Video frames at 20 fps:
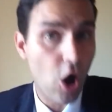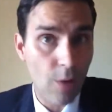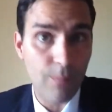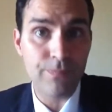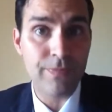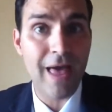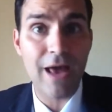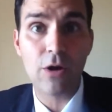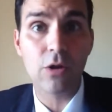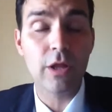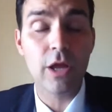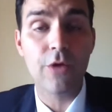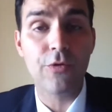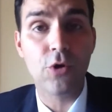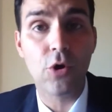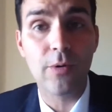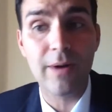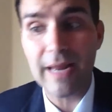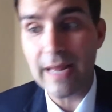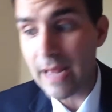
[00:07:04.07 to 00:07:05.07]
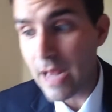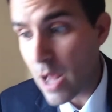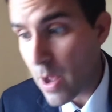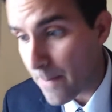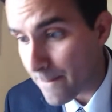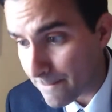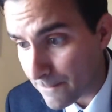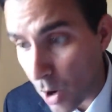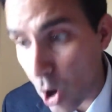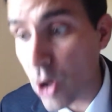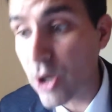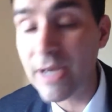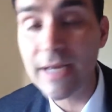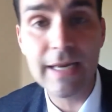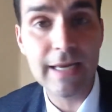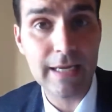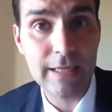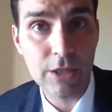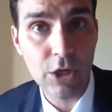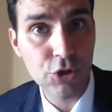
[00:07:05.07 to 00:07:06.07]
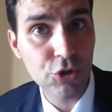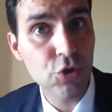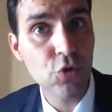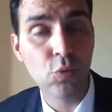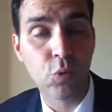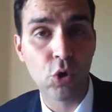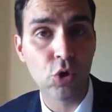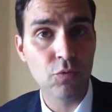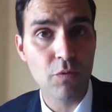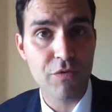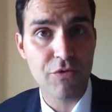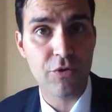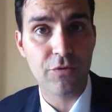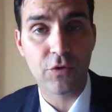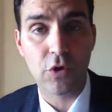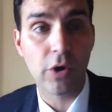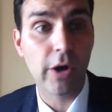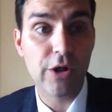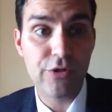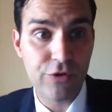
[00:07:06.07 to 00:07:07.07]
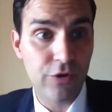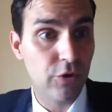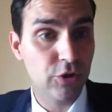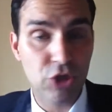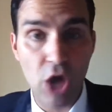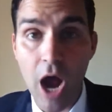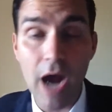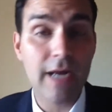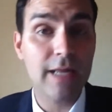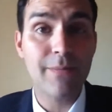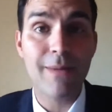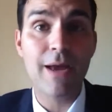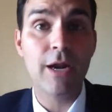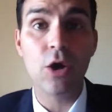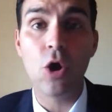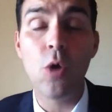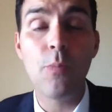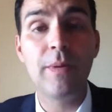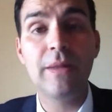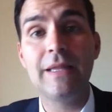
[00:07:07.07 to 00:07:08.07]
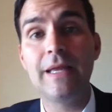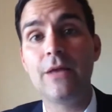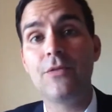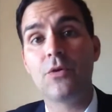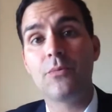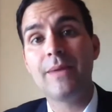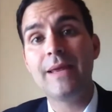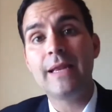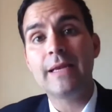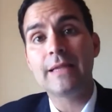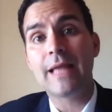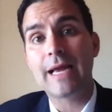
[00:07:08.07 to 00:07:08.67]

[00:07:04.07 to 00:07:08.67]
not only are they already marketing a new world reserve currency or talking about it openly in their media,